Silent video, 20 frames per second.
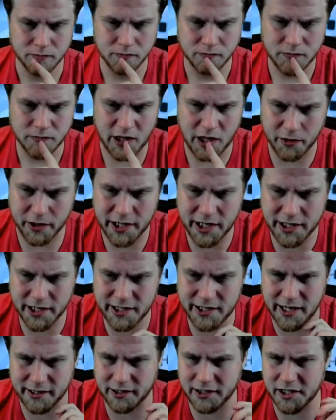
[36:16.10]
Now we can
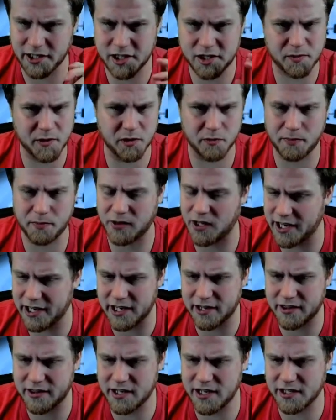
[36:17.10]
Deadly Dispute plenty
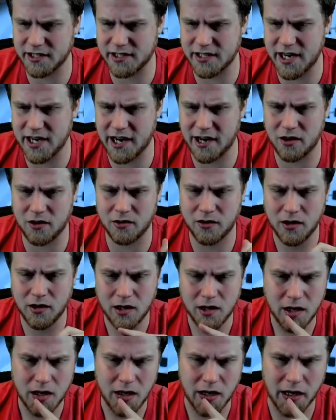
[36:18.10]
of things now,
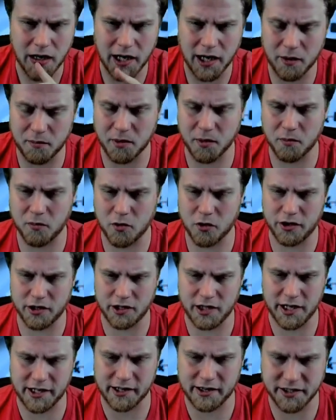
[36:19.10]
but more than
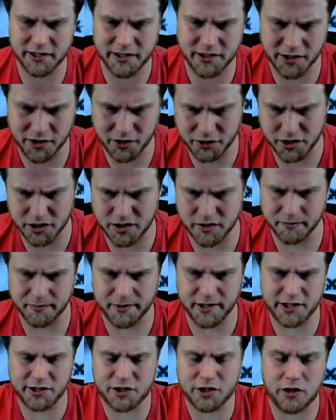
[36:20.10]
likely still just the
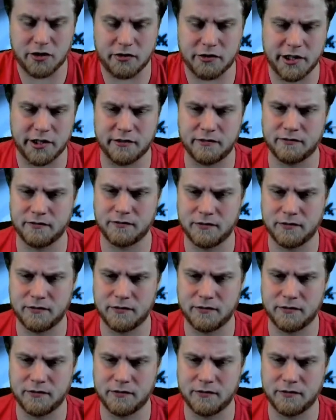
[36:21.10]
blood token.